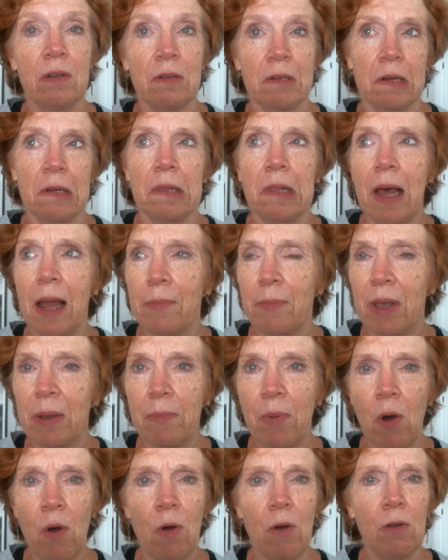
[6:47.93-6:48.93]
climbing
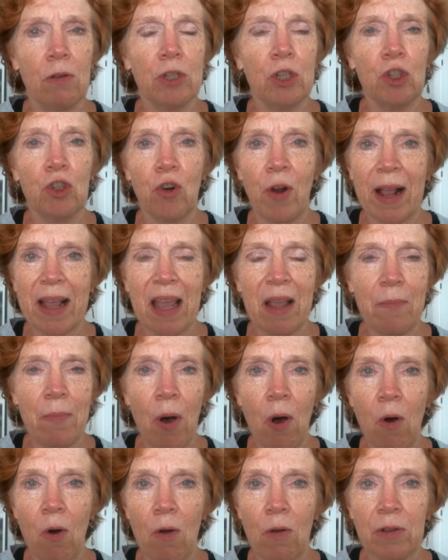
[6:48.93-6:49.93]
poles, trekking
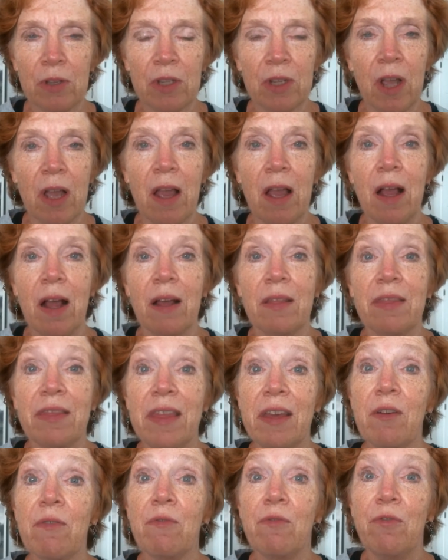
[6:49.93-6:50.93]
poles.
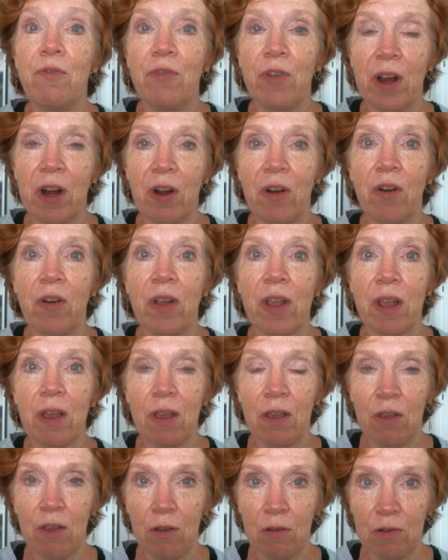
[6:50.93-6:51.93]
They're very
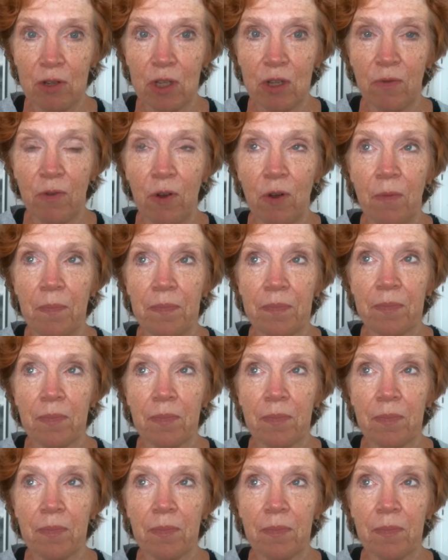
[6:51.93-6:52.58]
useful,